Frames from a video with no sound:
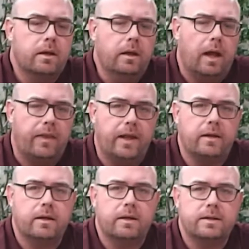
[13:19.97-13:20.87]
And
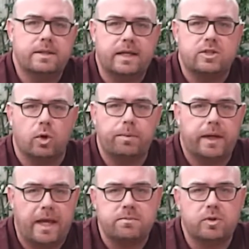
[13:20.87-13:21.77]
then dig it up,
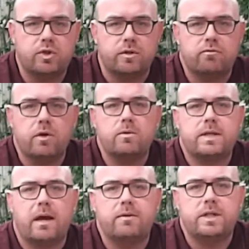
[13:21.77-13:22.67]
get as much of the roots
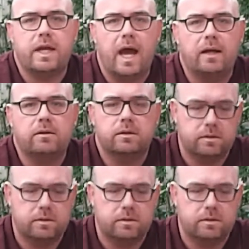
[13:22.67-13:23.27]
out as you can,